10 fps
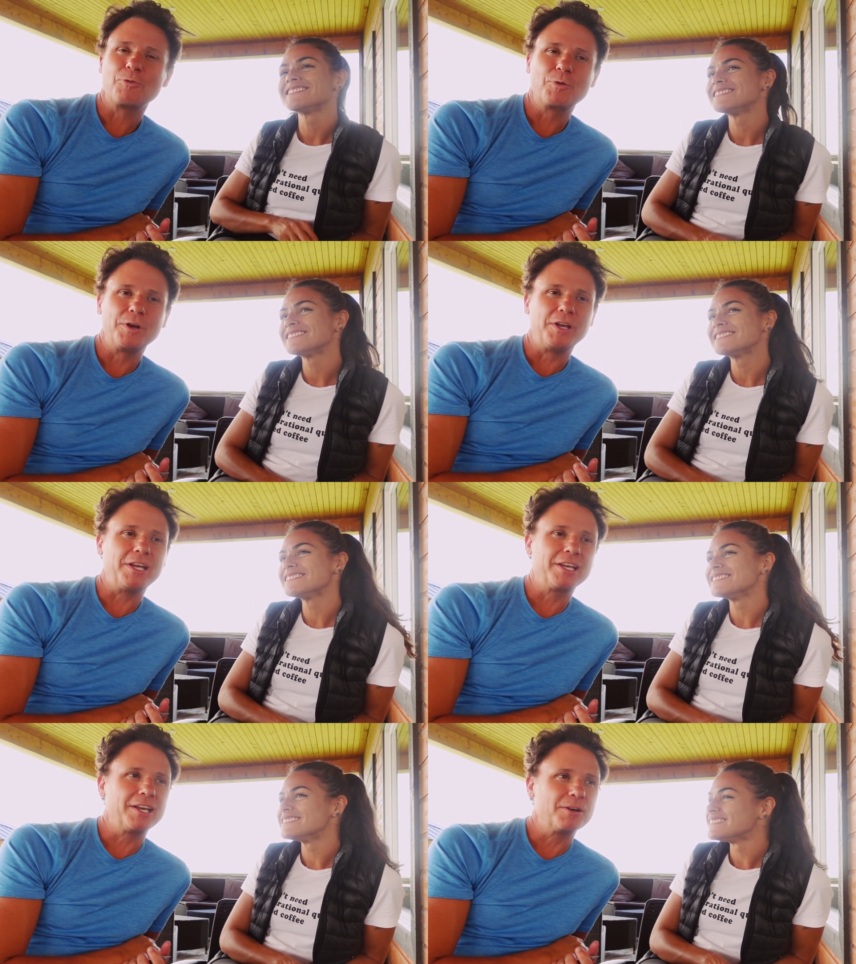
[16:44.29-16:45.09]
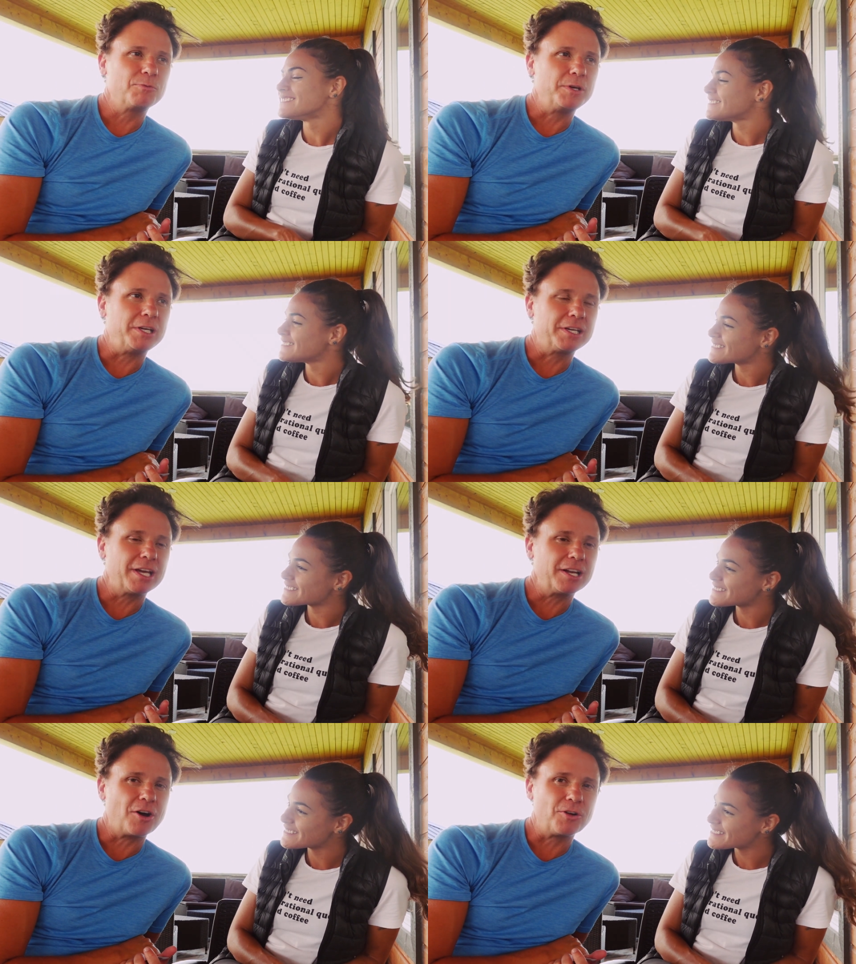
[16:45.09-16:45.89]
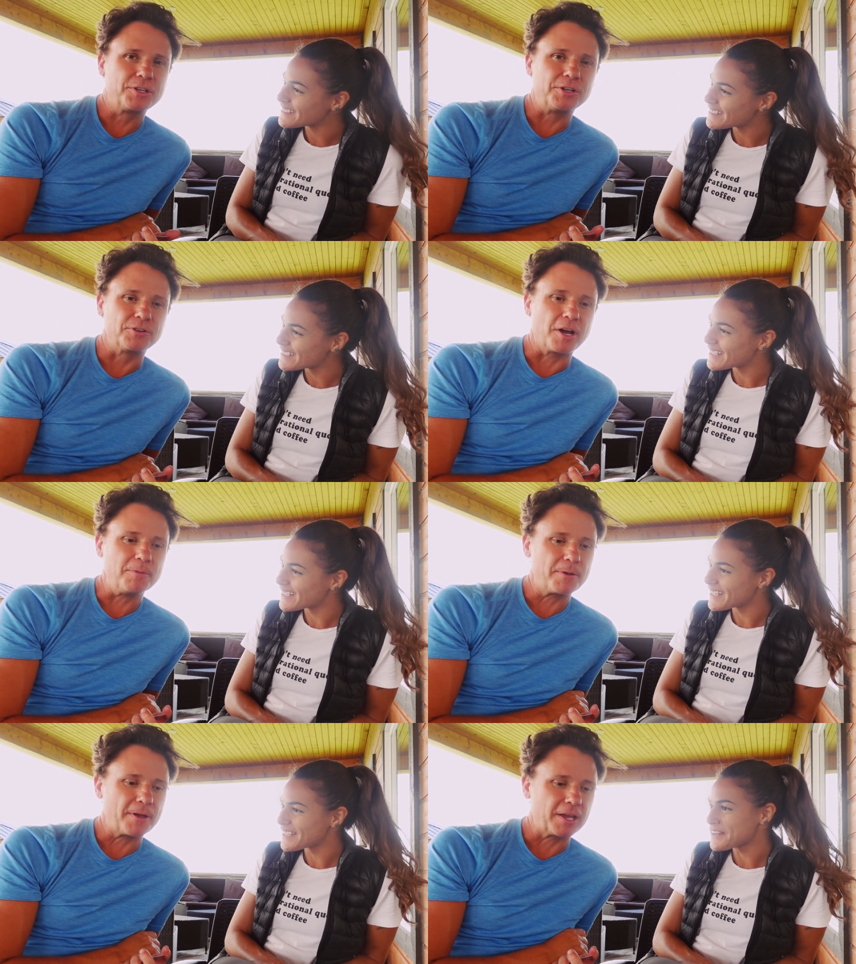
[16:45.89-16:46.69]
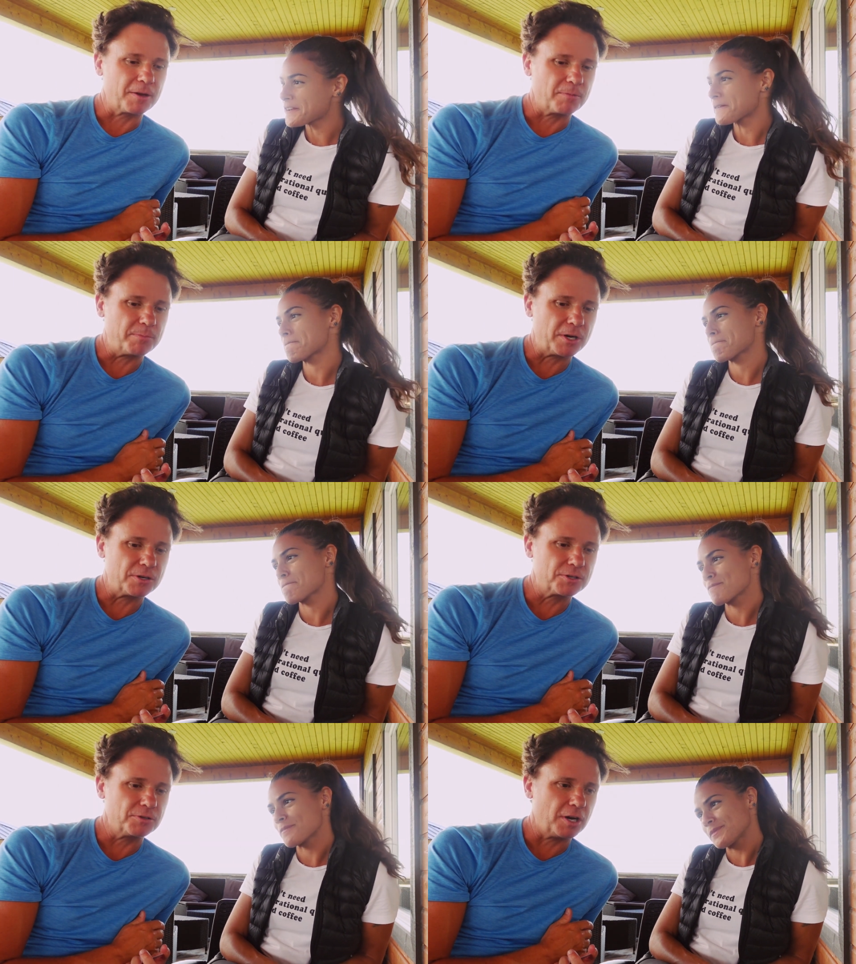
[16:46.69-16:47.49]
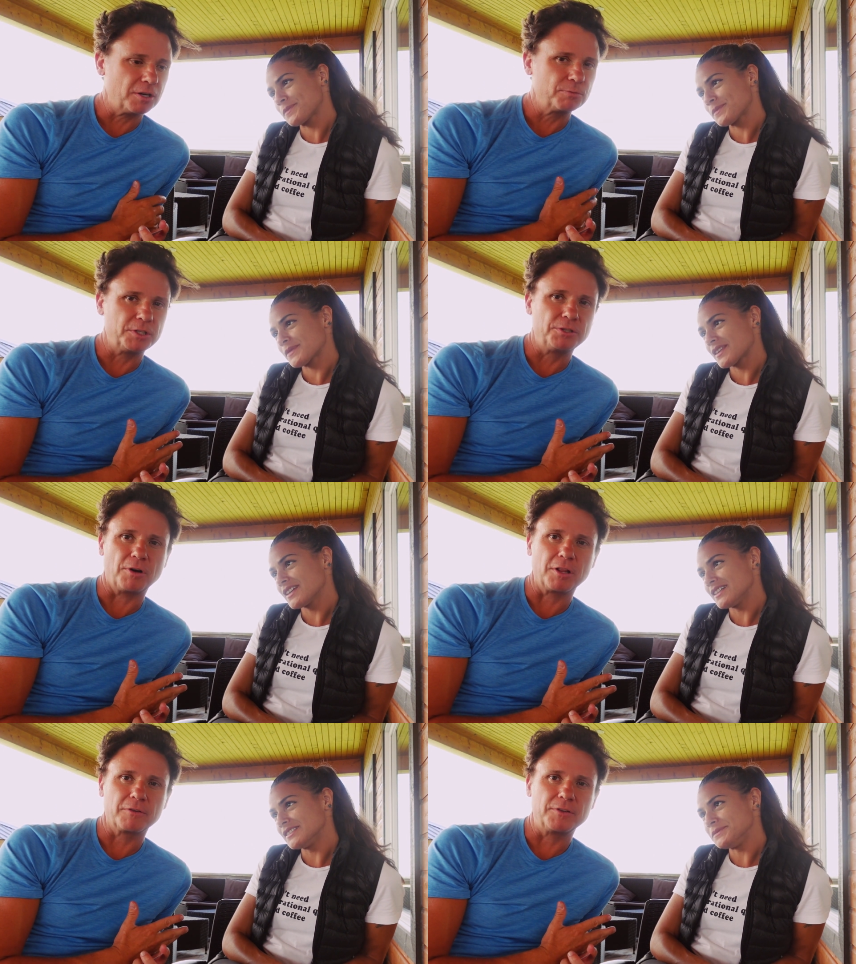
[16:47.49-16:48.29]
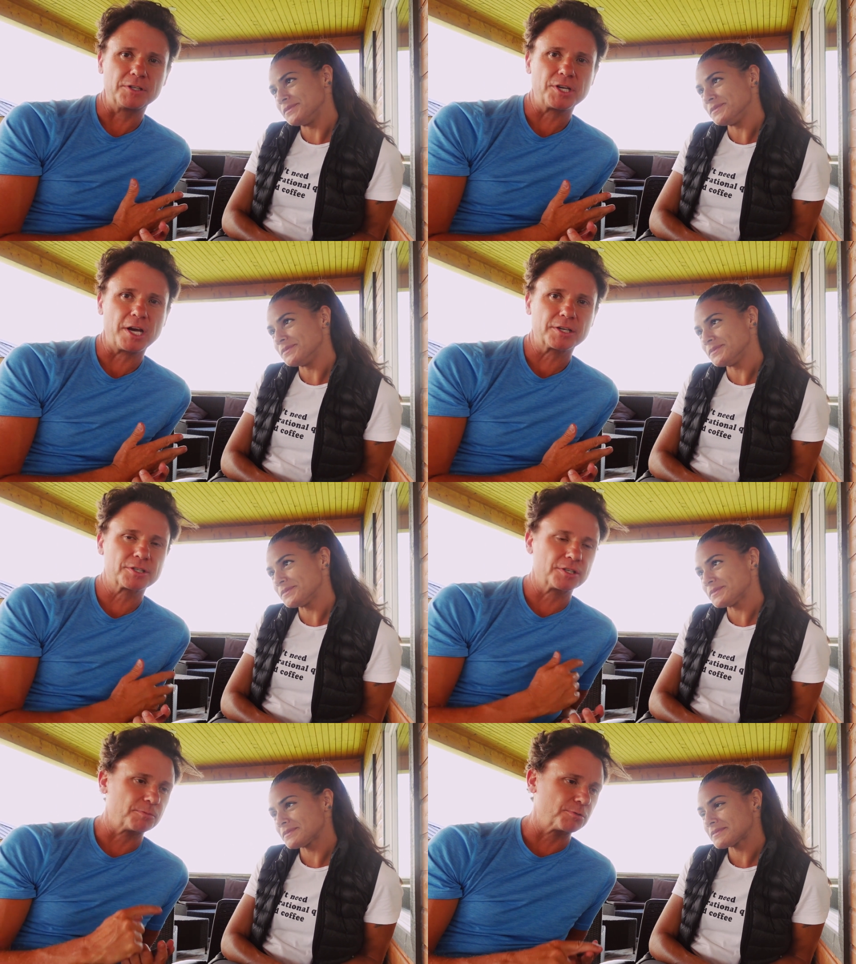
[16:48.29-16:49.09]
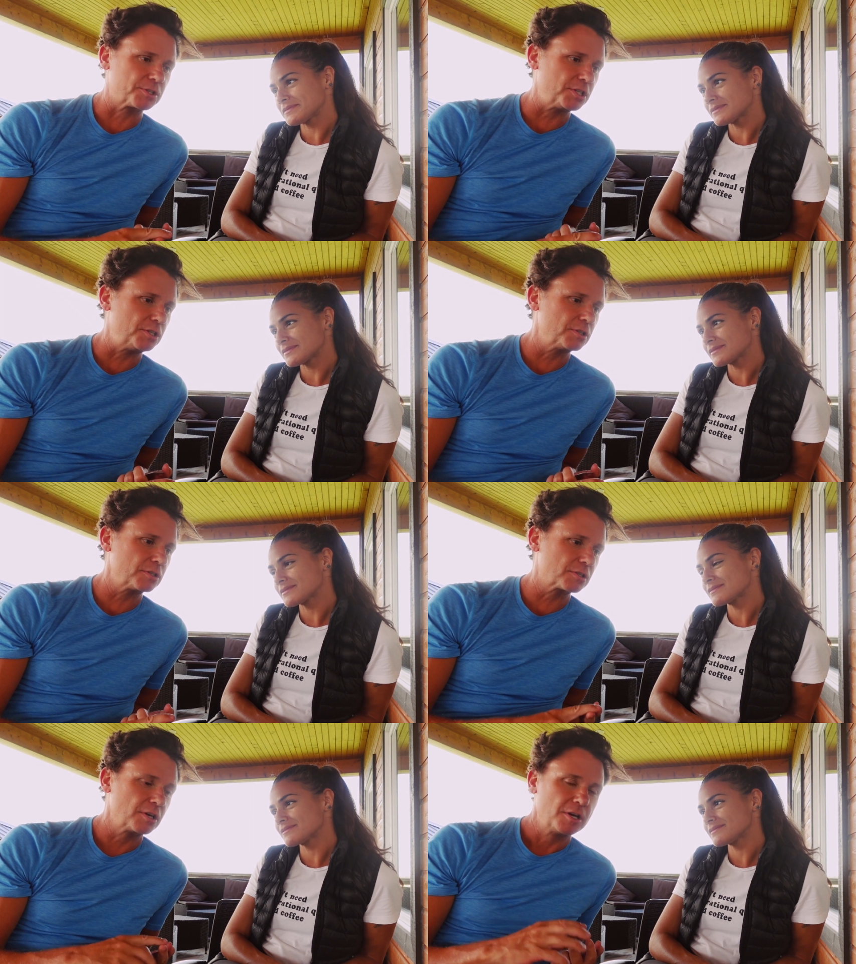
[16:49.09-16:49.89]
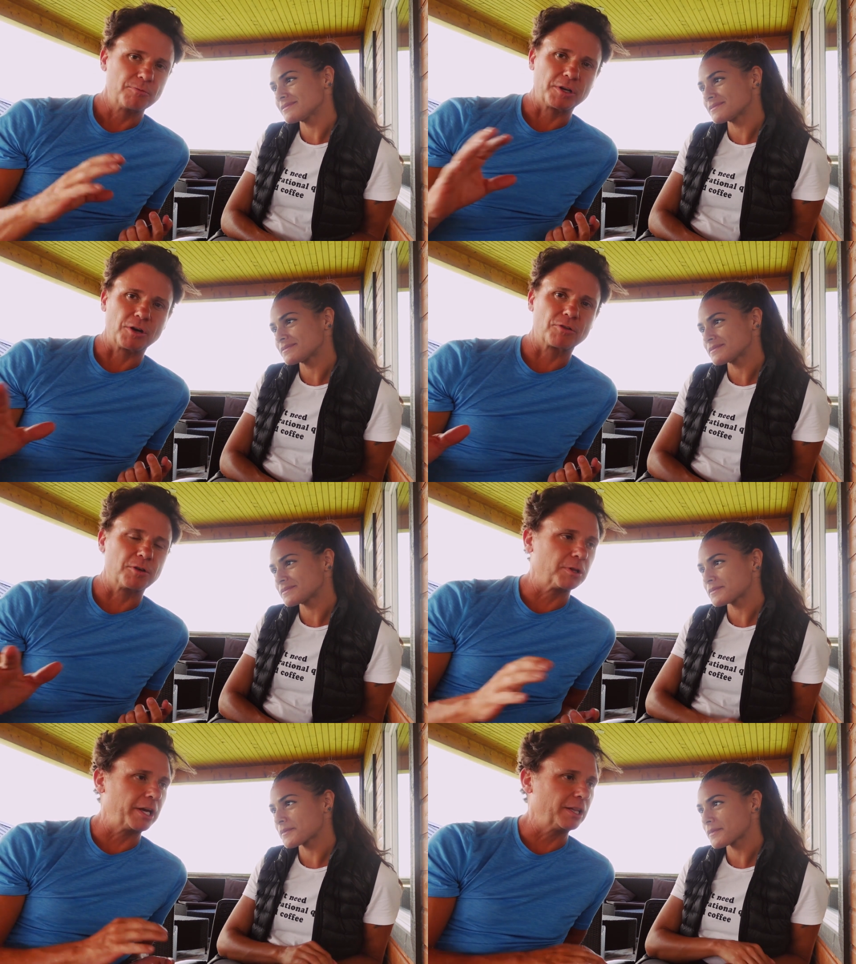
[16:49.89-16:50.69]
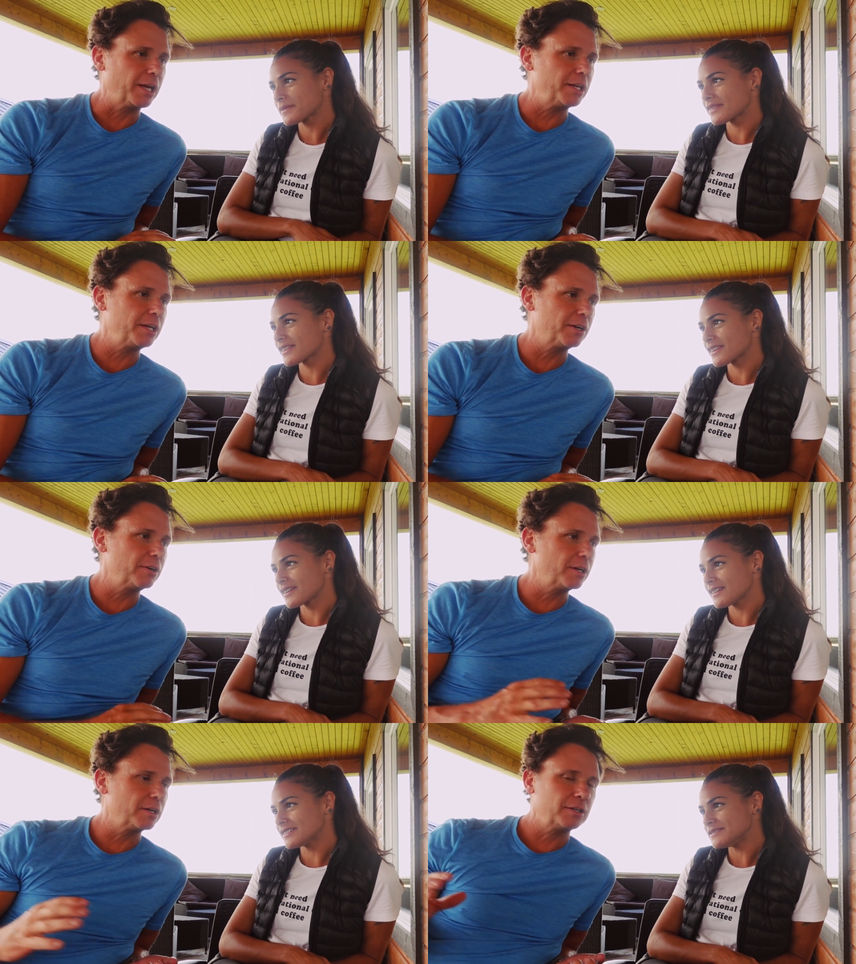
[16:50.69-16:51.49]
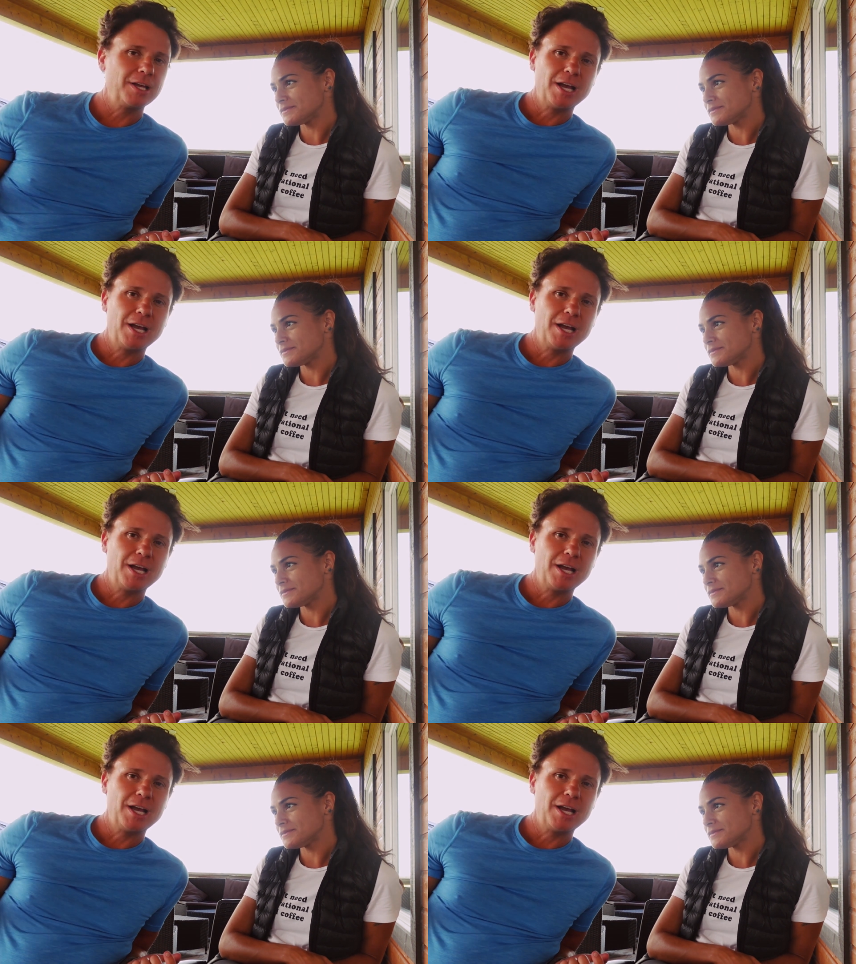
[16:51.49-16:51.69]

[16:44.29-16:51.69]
Speaker 1: we we get all geared up. I get my parachute on. We do all of the checks and the procedures. We go to the plane landing area.